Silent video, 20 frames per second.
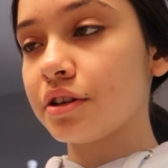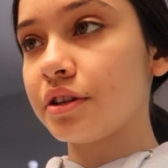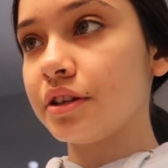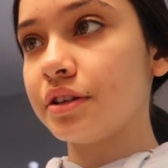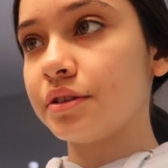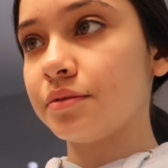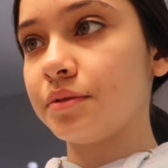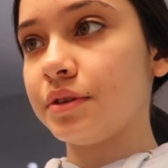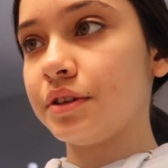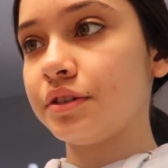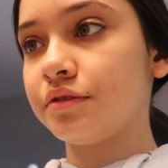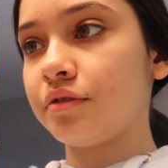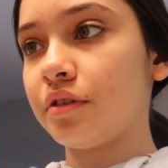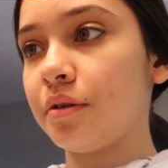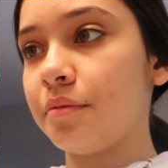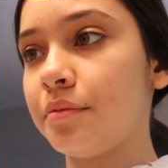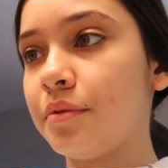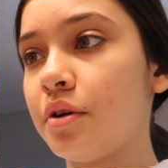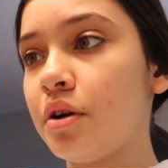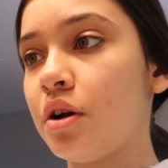This one is
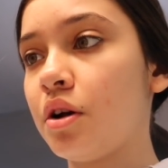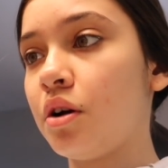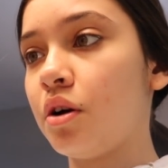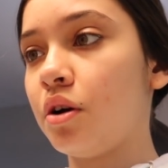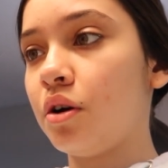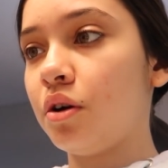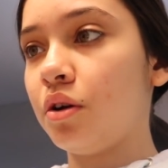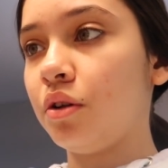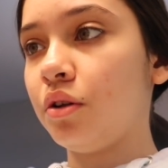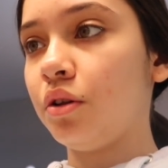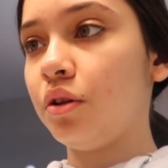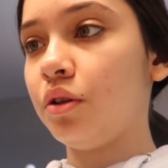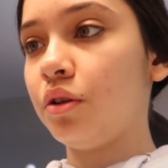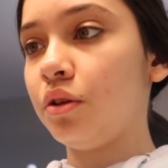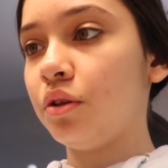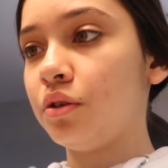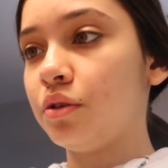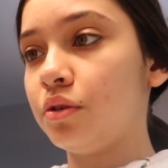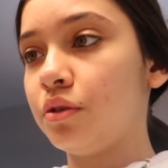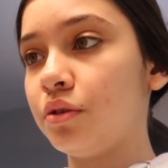from
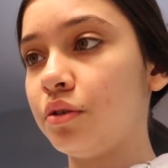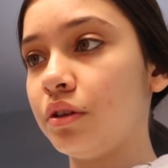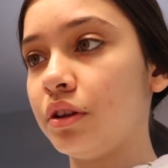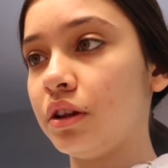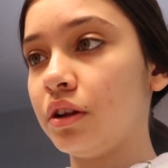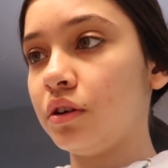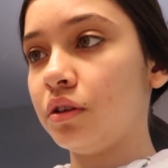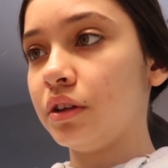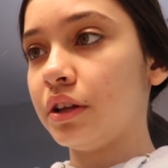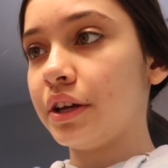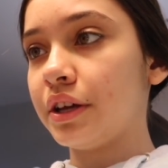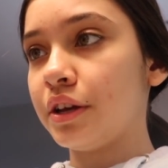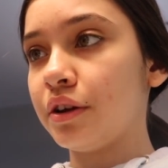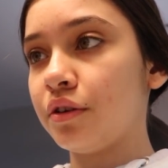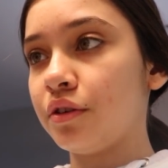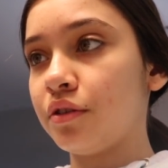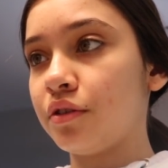Olay